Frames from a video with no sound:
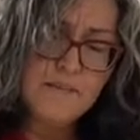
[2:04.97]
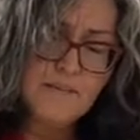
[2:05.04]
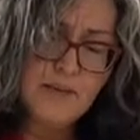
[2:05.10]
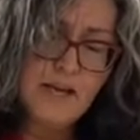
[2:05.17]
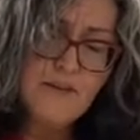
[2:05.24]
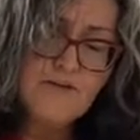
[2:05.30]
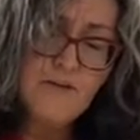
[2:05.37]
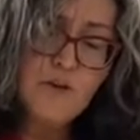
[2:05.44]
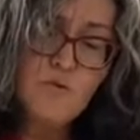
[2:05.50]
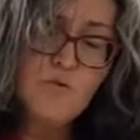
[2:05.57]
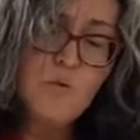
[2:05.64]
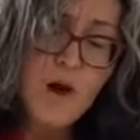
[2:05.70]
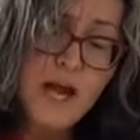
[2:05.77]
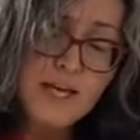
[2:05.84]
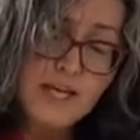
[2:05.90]
If you
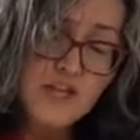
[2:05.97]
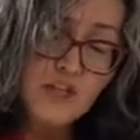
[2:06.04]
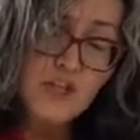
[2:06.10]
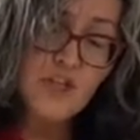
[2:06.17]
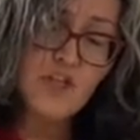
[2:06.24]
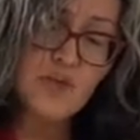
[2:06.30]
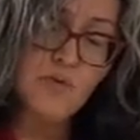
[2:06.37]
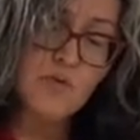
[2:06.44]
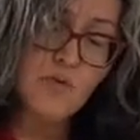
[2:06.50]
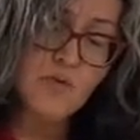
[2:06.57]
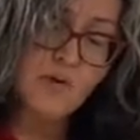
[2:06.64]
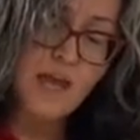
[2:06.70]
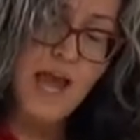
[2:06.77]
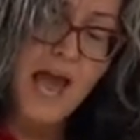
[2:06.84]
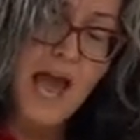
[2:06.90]
wanted to
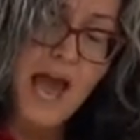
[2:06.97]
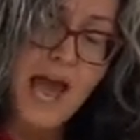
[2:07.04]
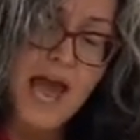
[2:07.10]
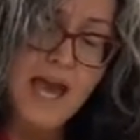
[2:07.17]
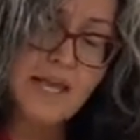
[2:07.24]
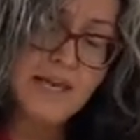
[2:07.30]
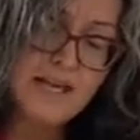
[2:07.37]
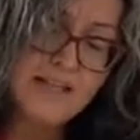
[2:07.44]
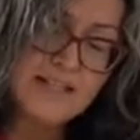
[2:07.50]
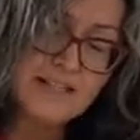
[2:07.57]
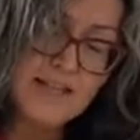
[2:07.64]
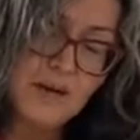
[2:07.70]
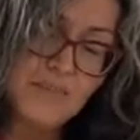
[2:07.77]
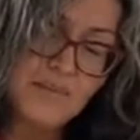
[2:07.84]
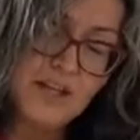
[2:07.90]
add
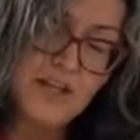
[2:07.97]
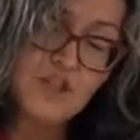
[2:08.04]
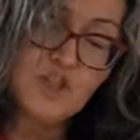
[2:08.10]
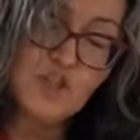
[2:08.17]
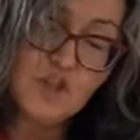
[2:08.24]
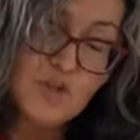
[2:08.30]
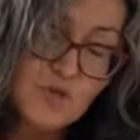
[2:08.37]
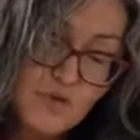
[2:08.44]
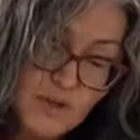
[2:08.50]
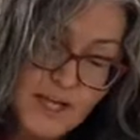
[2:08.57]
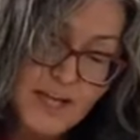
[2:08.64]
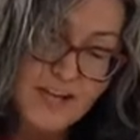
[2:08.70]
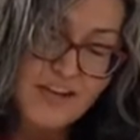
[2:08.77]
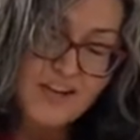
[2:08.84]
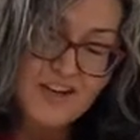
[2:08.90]
something to
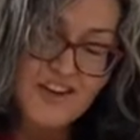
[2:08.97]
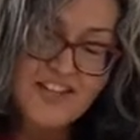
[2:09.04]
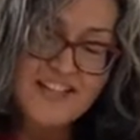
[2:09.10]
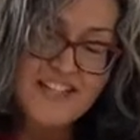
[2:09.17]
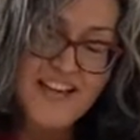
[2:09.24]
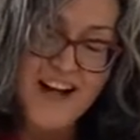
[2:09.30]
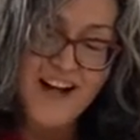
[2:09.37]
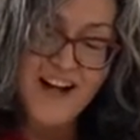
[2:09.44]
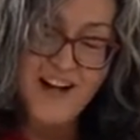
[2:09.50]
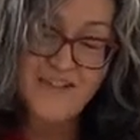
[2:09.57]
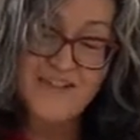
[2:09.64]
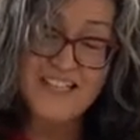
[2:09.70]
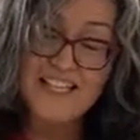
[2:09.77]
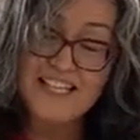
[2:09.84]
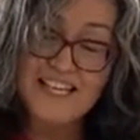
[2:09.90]
treat
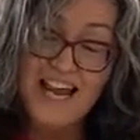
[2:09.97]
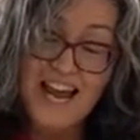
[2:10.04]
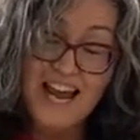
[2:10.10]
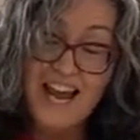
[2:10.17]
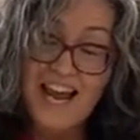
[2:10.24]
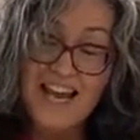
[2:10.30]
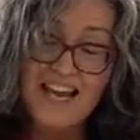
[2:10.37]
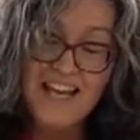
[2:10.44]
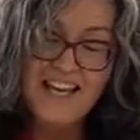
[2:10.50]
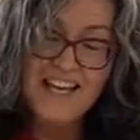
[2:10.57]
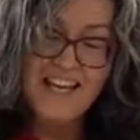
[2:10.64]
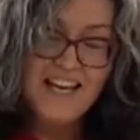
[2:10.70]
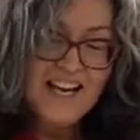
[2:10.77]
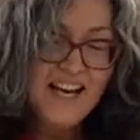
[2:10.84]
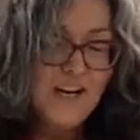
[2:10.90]
yourself today,
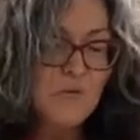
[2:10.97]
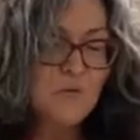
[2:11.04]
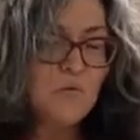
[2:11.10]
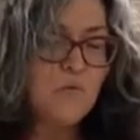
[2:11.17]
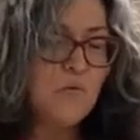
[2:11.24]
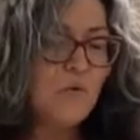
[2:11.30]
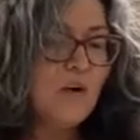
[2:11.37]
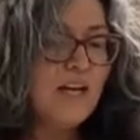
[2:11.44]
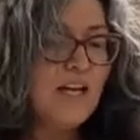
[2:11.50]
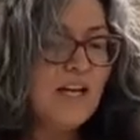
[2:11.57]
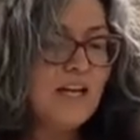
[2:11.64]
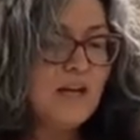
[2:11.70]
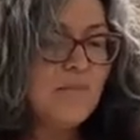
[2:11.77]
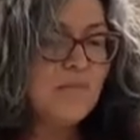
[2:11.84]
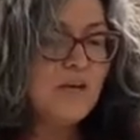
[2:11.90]
we're
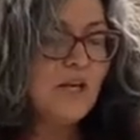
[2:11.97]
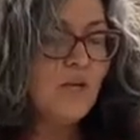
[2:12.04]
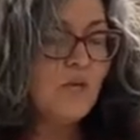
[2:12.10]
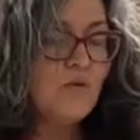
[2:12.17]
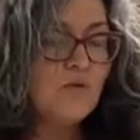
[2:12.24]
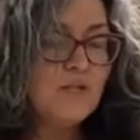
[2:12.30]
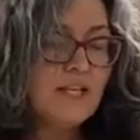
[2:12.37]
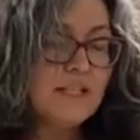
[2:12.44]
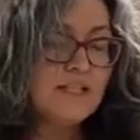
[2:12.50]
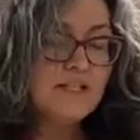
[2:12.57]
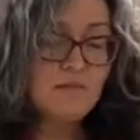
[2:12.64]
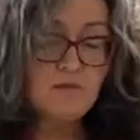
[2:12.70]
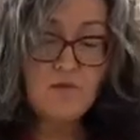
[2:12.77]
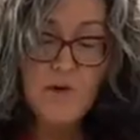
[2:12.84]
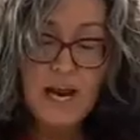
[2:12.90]
gonna be using
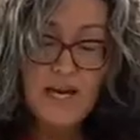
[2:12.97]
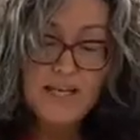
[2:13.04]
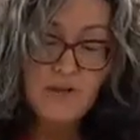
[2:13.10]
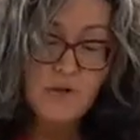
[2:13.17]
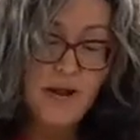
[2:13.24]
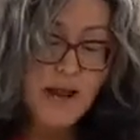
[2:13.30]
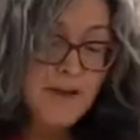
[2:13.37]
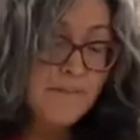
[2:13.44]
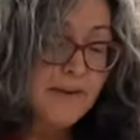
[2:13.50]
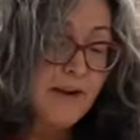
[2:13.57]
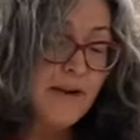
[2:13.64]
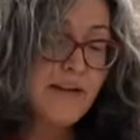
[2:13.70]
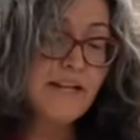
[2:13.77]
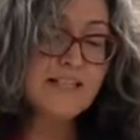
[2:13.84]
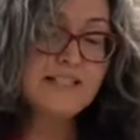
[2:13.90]
some dried
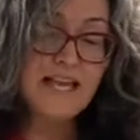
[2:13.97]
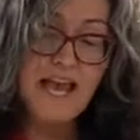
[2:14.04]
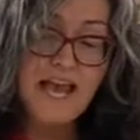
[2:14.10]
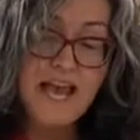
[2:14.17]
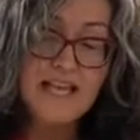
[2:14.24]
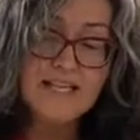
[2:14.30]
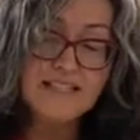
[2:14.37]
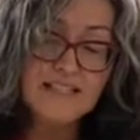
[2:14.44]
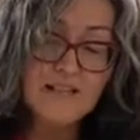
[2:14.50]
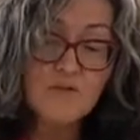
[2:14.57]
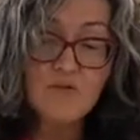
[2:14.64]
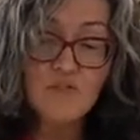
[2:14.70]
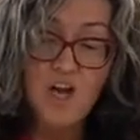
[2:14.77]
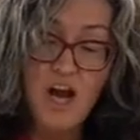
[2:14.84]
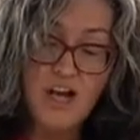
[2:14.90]
cranberries and some
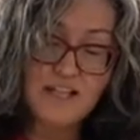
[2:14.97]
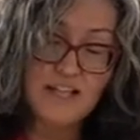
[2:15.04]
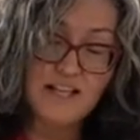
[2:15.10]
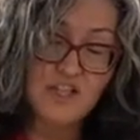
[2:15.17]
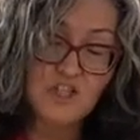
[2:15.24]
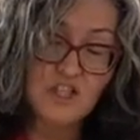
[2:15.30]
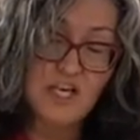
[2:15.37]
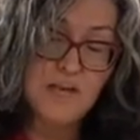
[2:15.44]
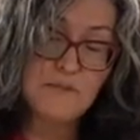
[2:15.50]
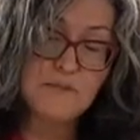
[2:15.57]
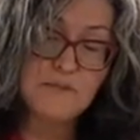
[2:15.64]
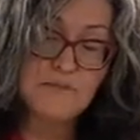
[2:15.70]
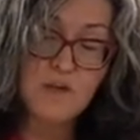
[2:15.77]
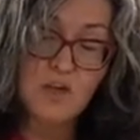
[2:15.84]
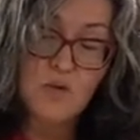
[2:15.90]
chocolate chips,
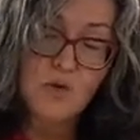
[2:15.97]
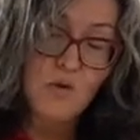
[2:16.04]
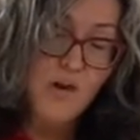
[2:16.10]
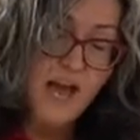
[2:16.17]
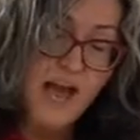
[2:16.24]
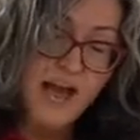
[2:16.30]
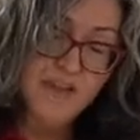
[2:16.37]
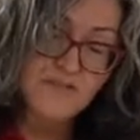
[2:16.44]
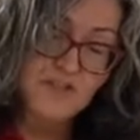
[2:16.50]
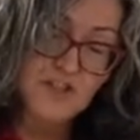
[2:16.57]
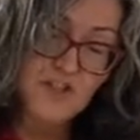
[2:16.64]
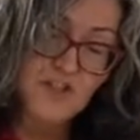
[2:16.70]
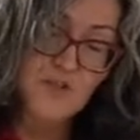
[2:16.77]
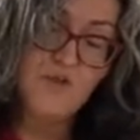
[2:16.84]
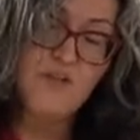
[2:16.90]
but you don't have to
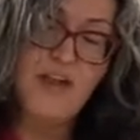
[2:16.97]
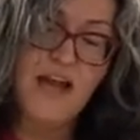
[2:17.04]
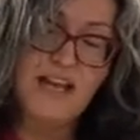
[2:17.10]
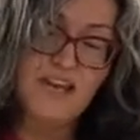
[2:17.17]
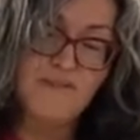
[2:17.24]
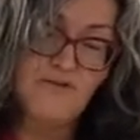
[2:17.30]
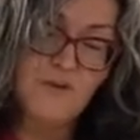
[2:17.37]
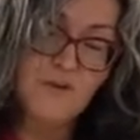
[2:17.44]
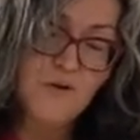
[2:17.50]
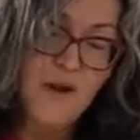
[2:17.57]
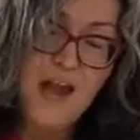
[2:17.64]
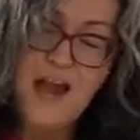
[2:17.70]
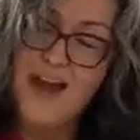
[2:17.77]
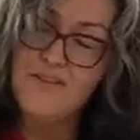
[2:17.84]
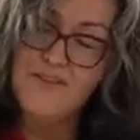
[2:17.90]
do that. If you don't
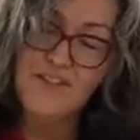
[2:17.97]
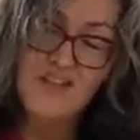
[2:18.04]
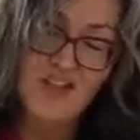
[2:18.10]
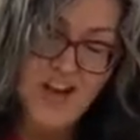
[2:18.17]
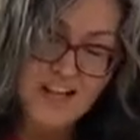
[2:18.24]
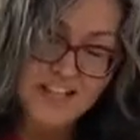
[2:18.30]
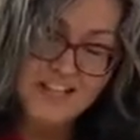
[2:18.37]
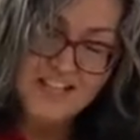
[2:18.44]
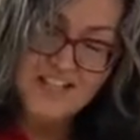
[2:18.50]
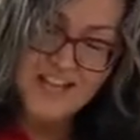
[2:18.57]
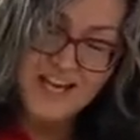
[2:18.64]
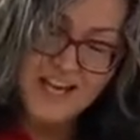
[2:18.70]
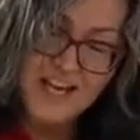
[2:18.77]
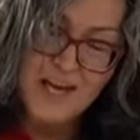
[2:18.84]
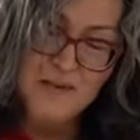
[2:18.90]
have the chocolate
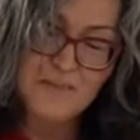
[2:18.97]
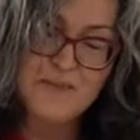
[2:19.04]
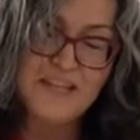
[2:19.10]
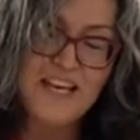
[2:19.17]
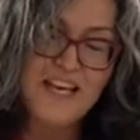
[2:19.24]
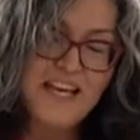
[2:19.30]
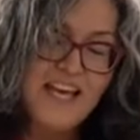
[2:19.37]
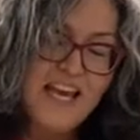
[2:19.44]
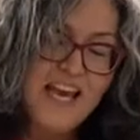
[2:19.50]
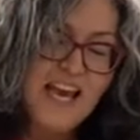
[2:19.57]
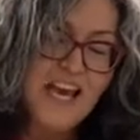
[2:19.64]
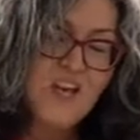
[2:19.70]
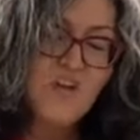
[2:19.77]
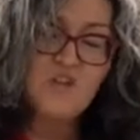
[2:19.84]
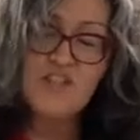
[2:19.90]
chips
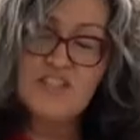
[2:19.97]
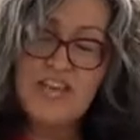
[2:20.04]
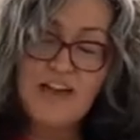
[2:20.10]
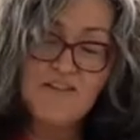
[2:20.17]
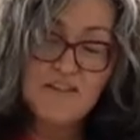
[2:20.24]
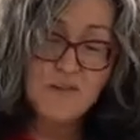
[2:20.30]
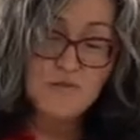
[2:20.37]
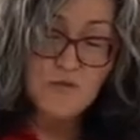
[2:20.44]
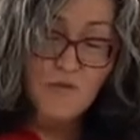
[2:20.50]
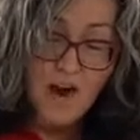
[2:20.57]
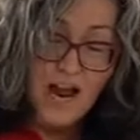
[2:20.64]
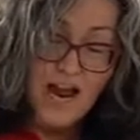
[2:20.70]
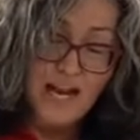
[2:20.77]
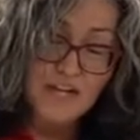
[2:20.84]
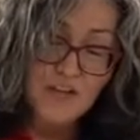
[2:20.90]
and you just have some
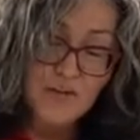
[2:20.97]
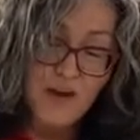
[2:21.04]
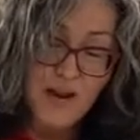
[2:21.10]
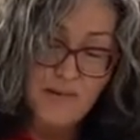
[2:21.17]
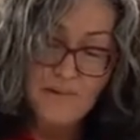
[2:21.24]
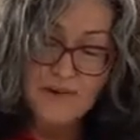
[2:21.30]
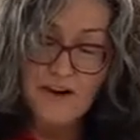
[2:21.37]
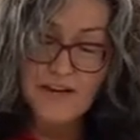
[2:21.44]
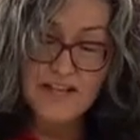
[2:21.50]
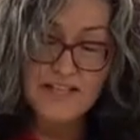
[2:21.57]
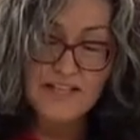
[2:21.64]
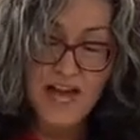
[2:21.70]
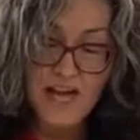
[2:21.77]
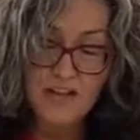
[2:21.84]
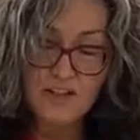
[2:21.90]
dried cranberries,
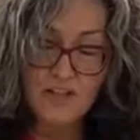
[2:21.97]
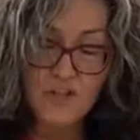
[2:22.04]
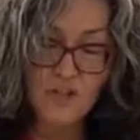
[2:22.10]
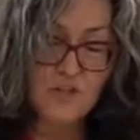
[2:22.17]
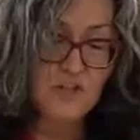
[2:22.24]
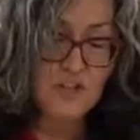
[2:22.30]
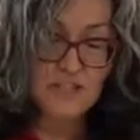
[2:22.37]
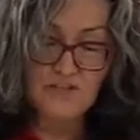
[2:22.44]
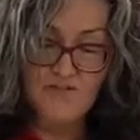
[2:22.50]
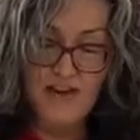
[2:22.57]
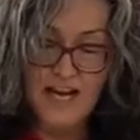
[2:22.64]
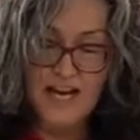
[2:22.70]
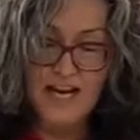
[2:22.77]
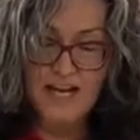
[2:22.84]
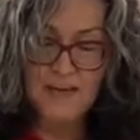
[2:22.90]
that'll do just
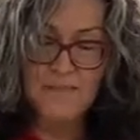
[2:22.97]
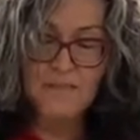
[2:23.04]
fine.